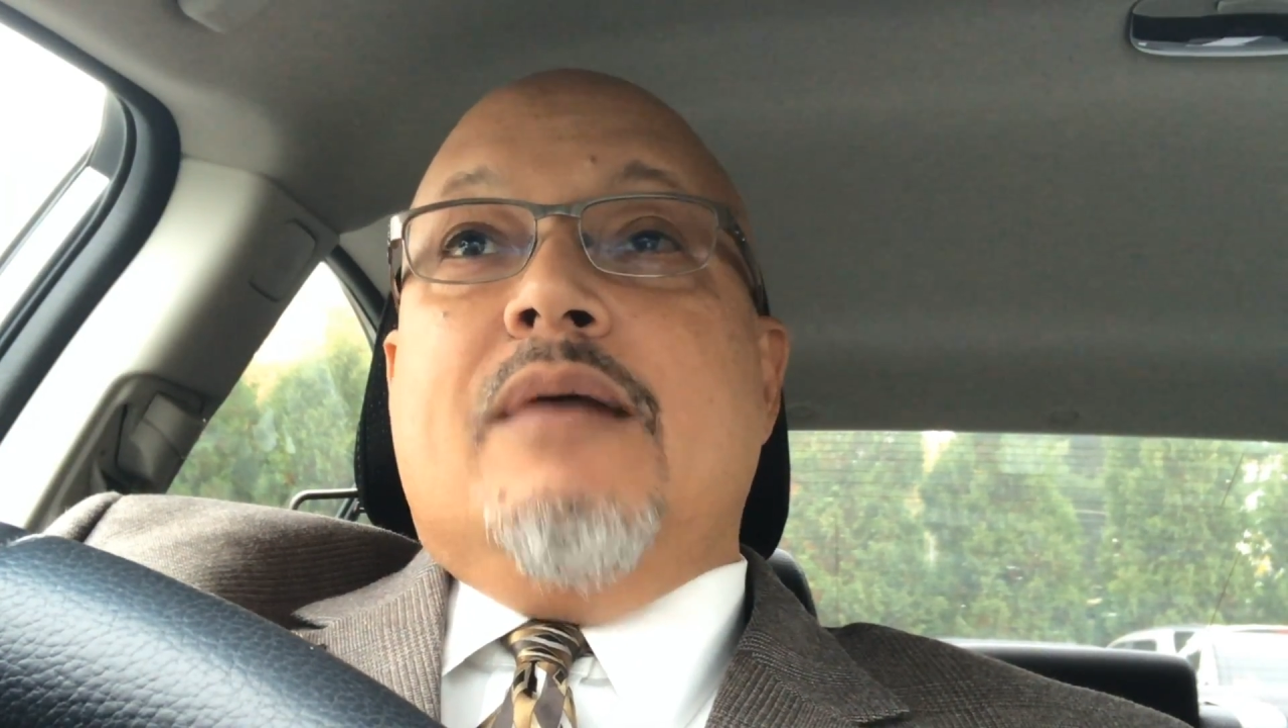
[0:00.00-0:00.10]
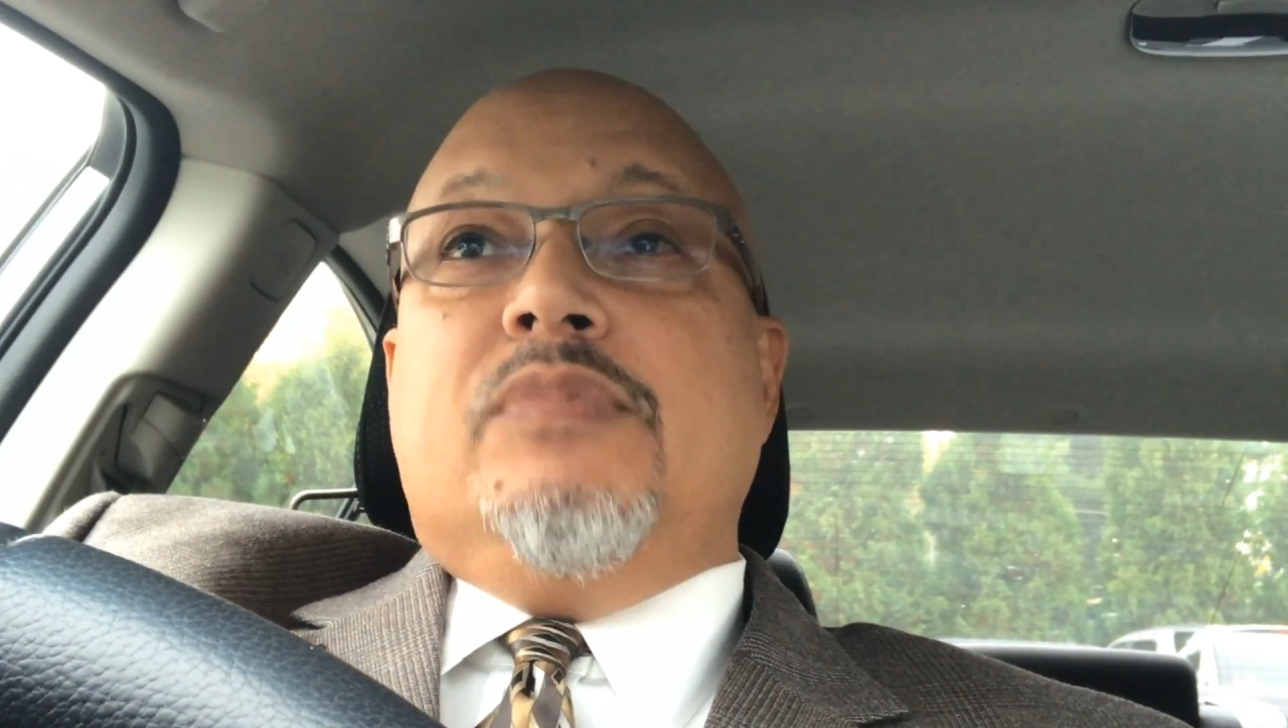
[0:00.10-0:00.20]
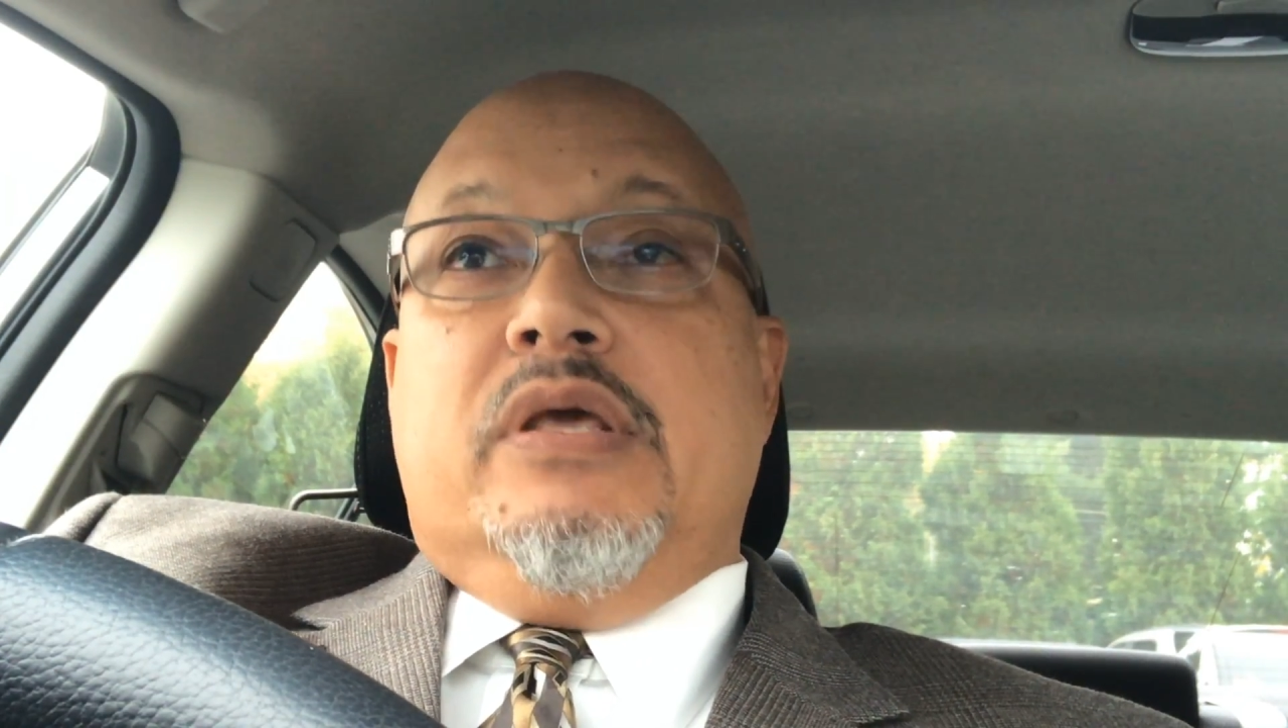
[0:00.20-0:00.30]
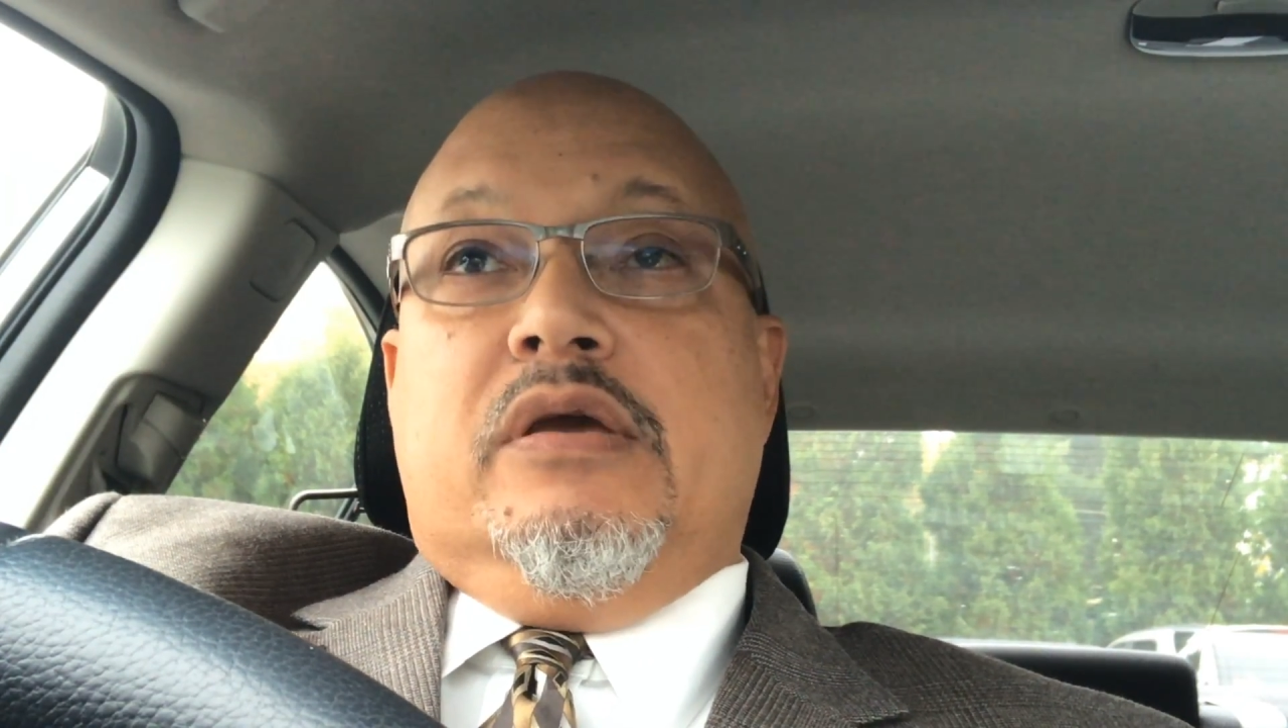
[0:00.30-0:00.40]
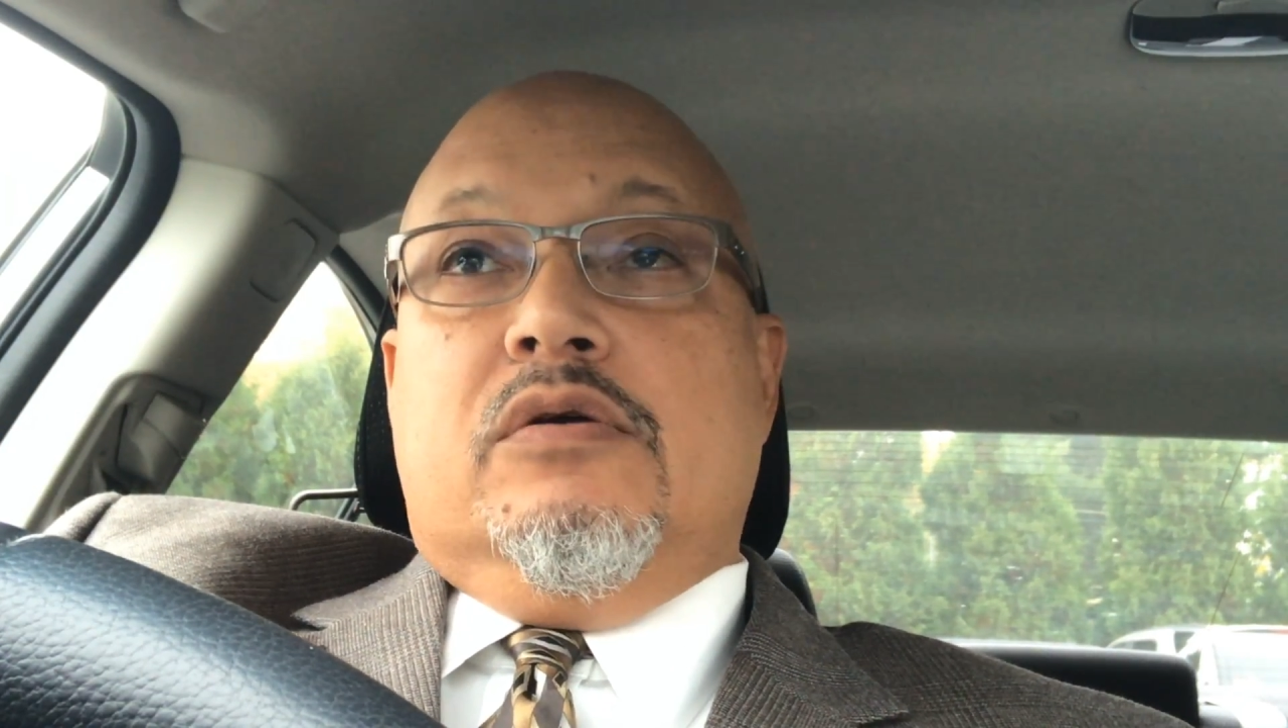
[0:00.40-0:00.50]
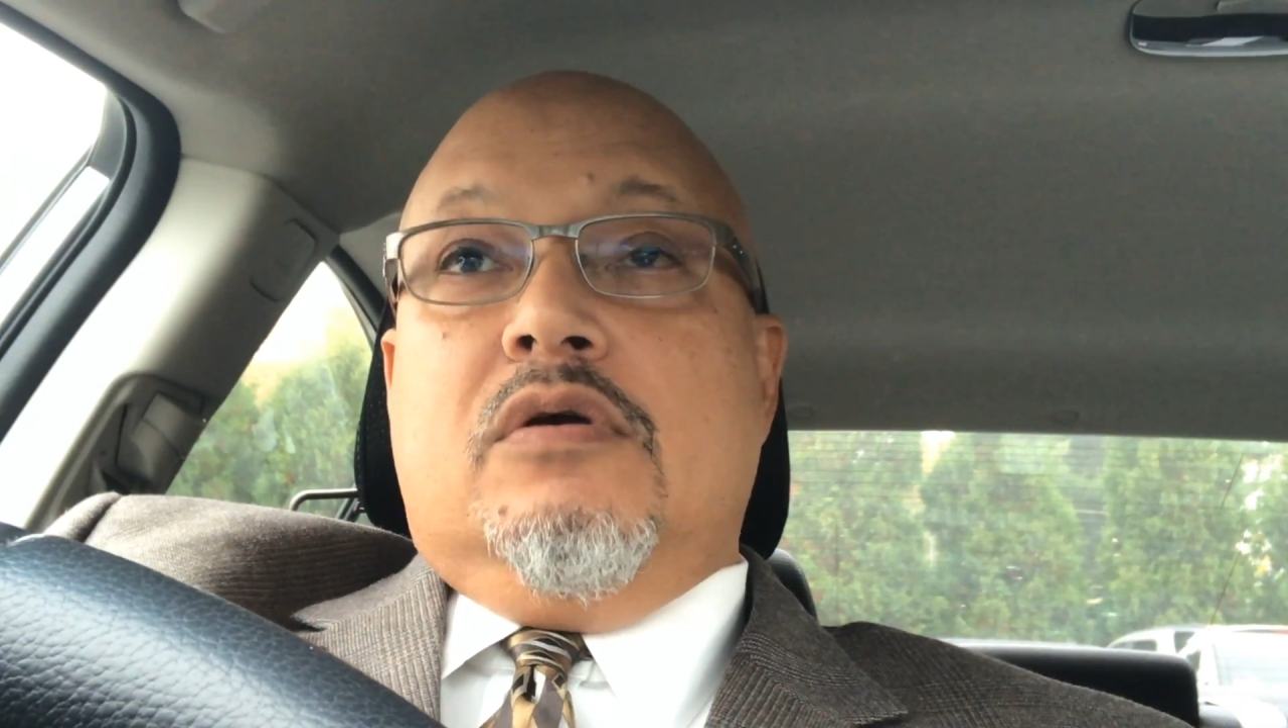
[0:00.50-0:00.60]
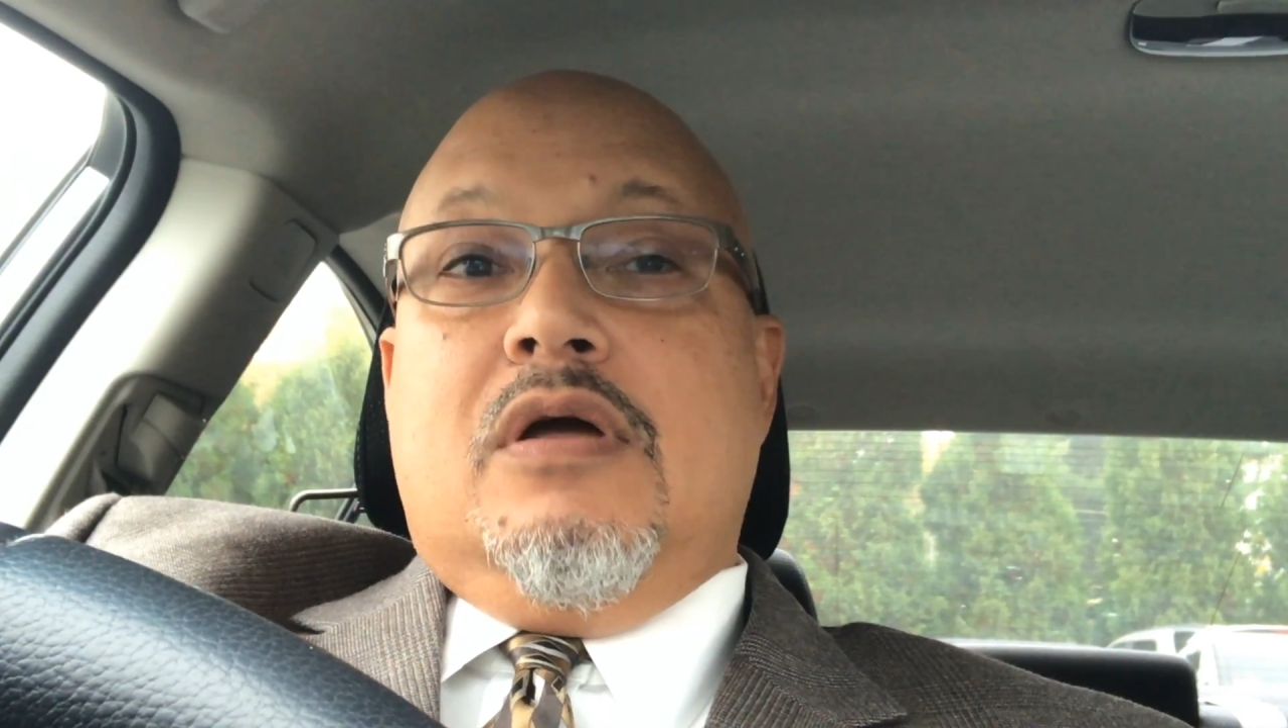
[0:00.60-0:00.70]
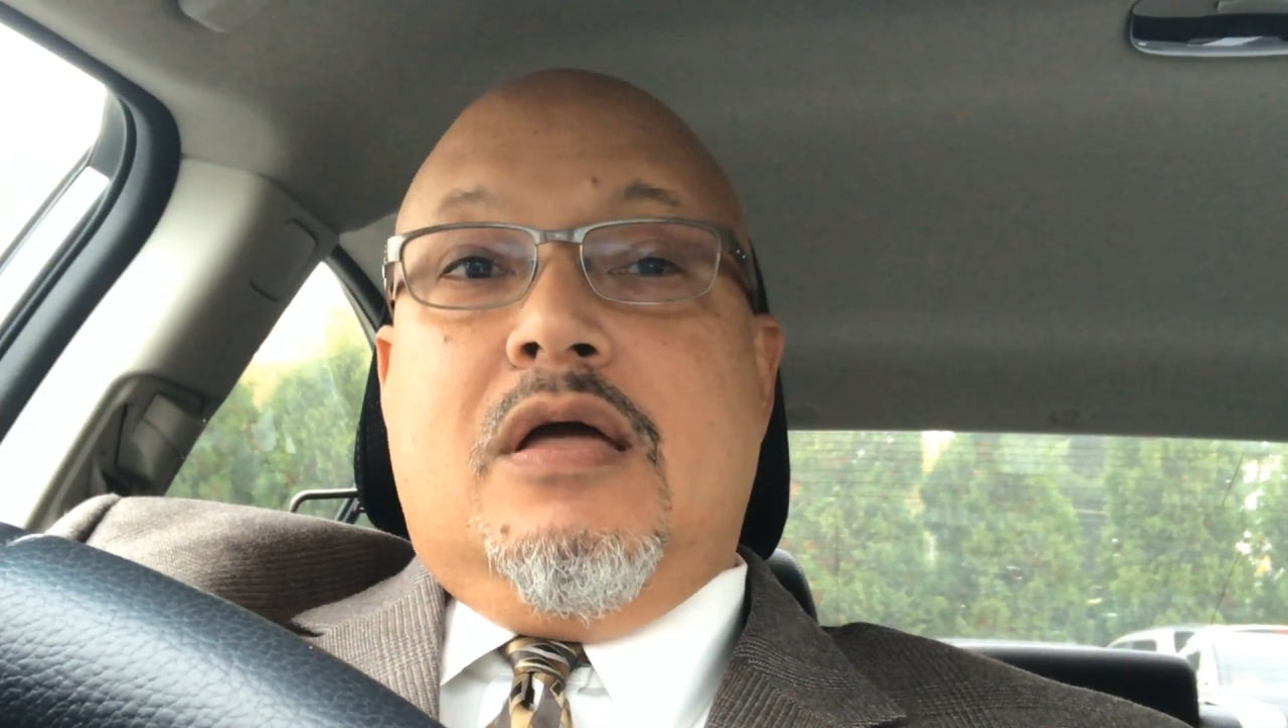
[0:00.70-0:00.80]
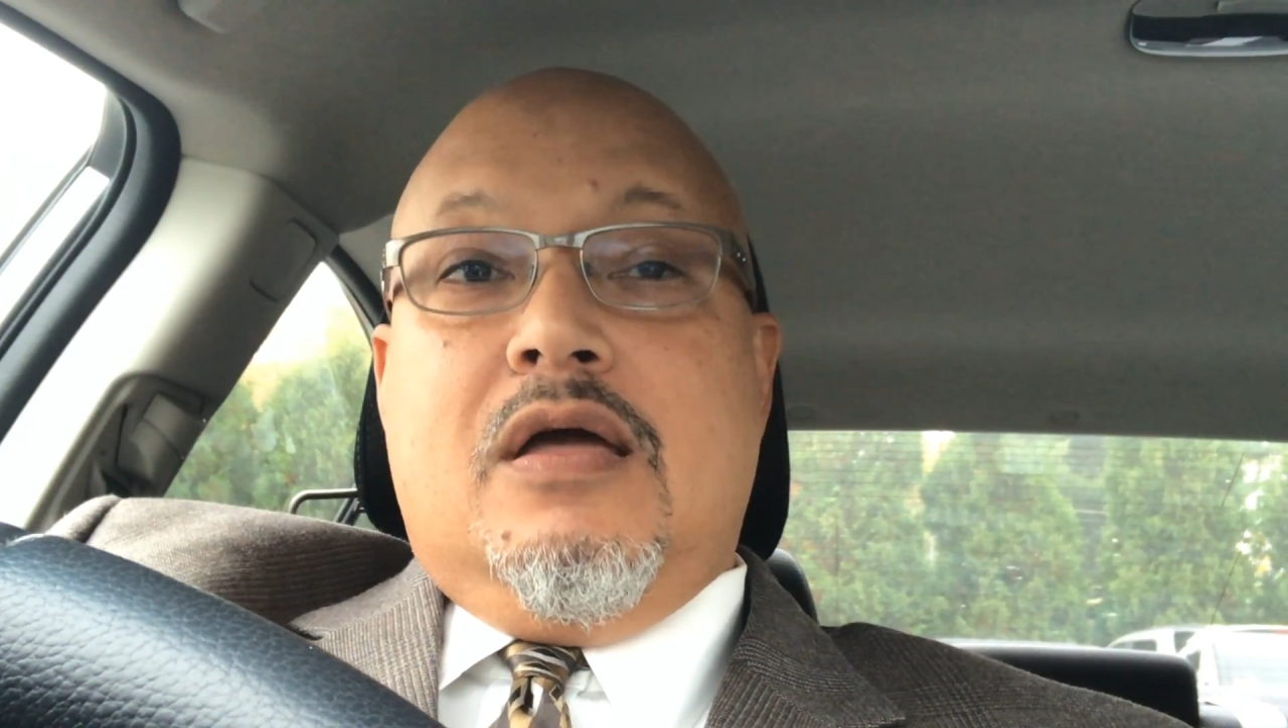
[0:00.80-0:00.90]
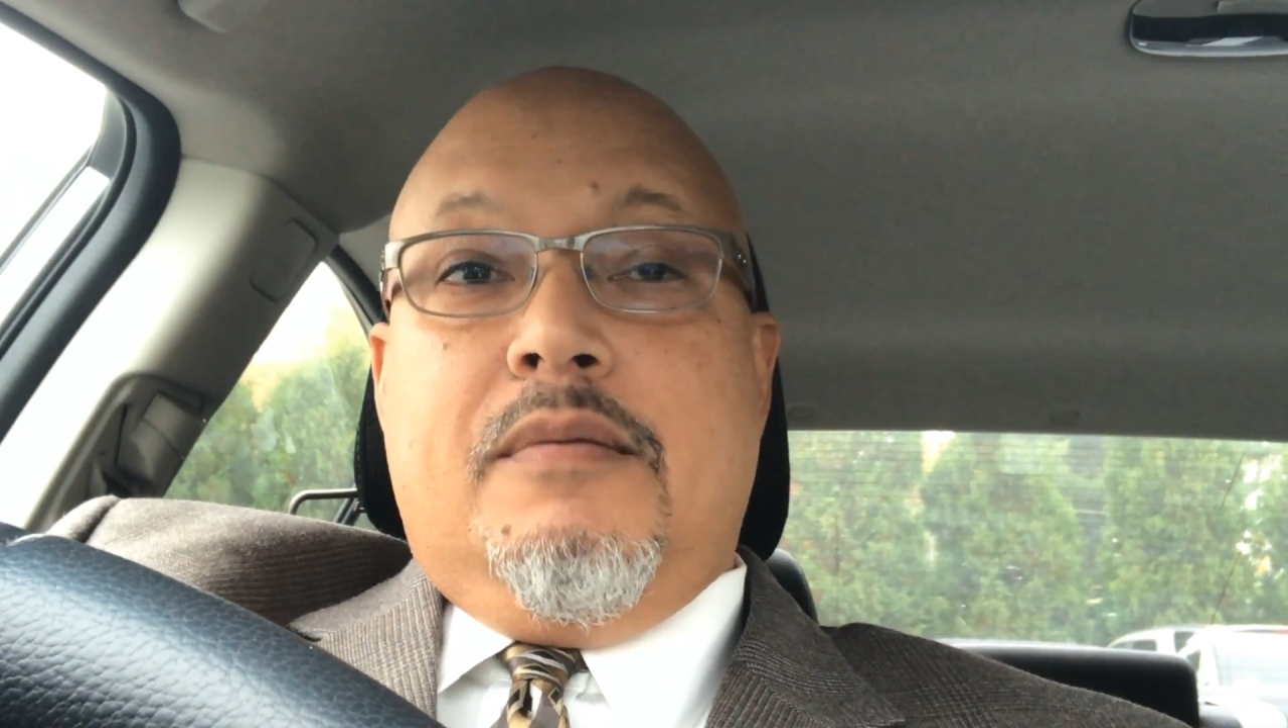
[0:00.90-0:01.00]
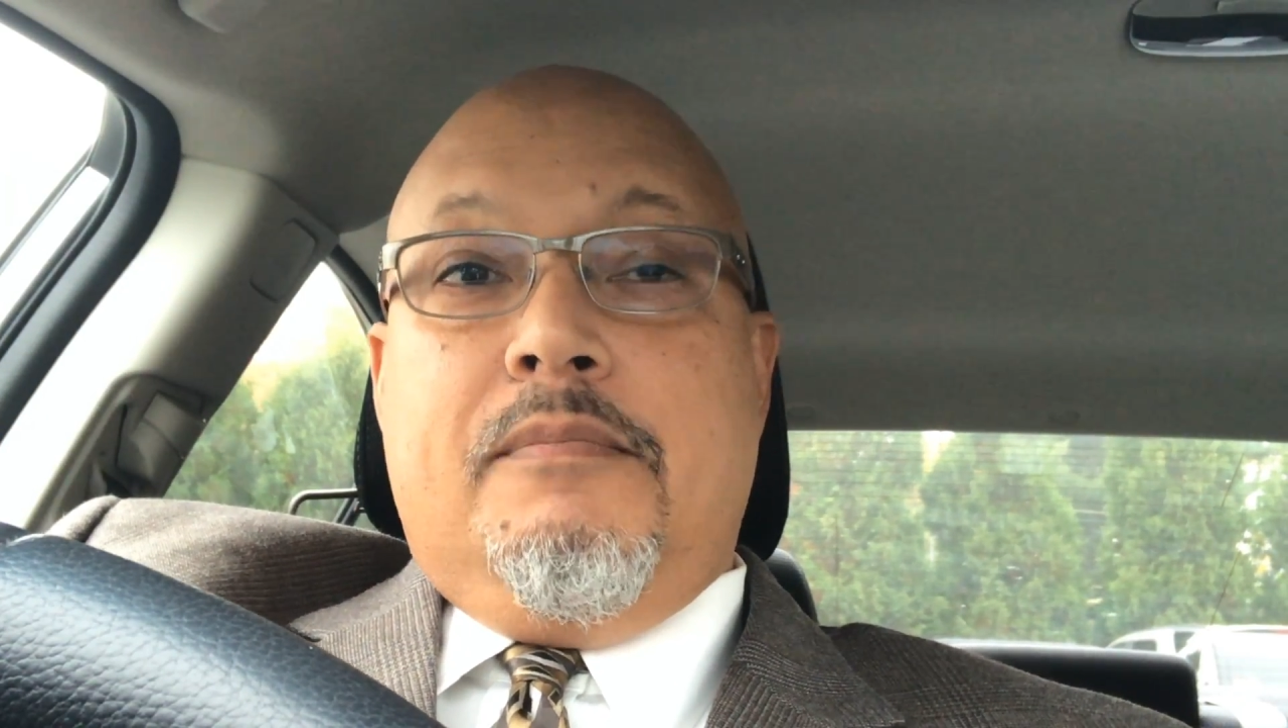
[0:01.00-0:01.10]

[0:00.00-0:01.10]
they come to you,